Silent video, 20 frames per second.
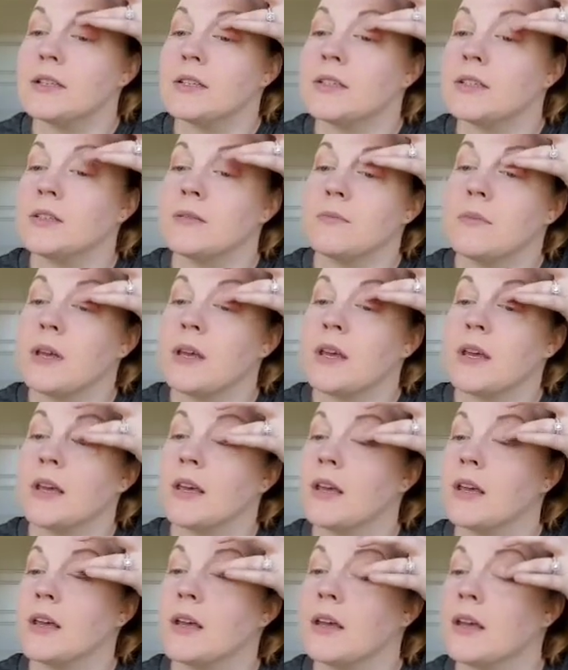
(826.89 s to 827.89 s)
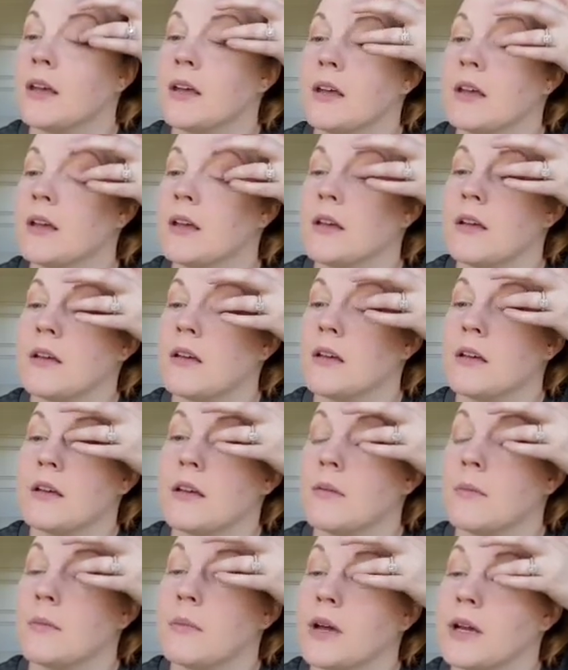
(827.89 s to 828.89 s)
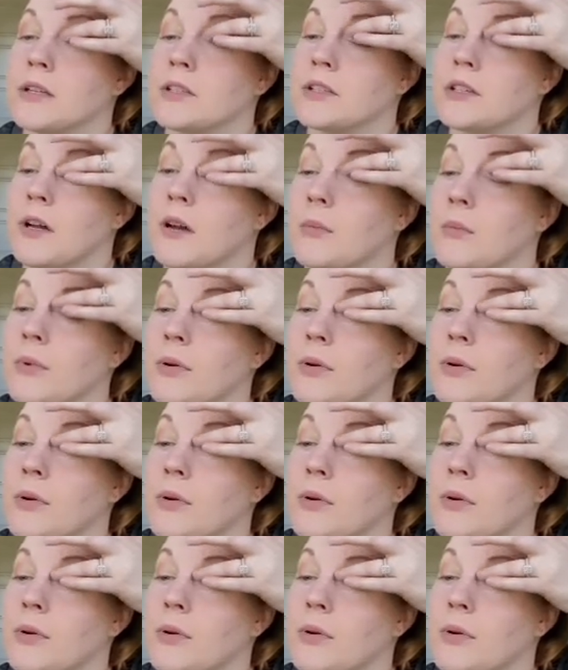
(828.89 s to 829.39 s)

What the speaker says: to make it match up.